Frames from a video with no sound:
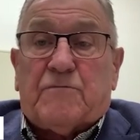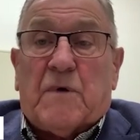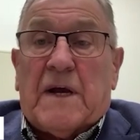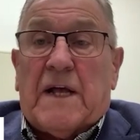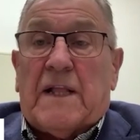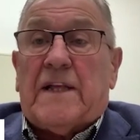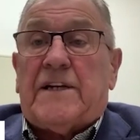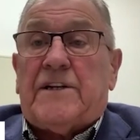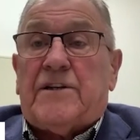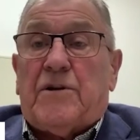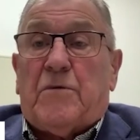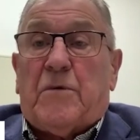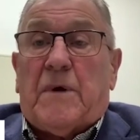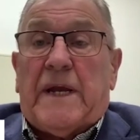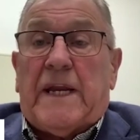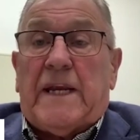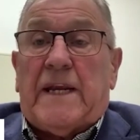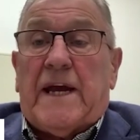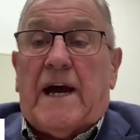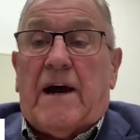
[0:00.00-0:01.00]
well
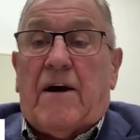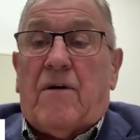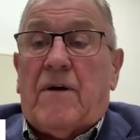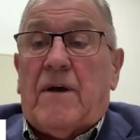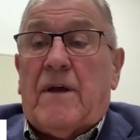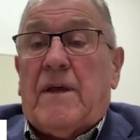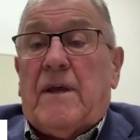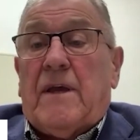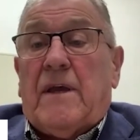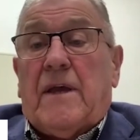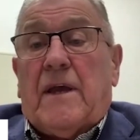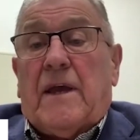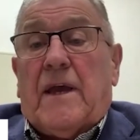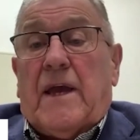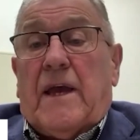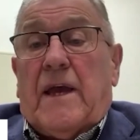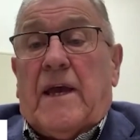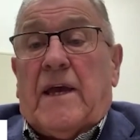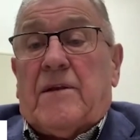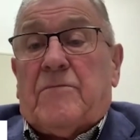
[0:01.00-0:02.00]
underway now.
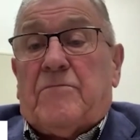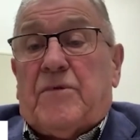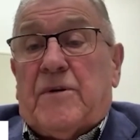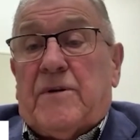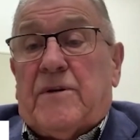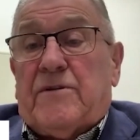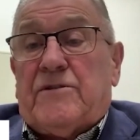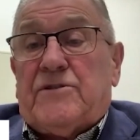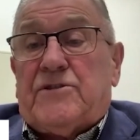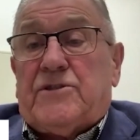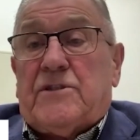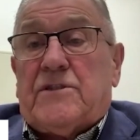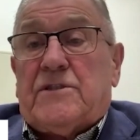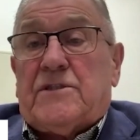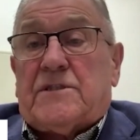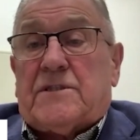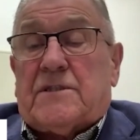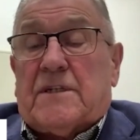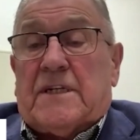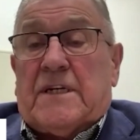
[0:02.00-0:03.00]
And
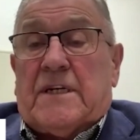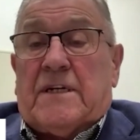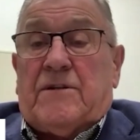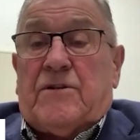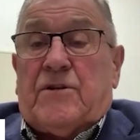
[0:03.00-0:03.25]
producers, uh,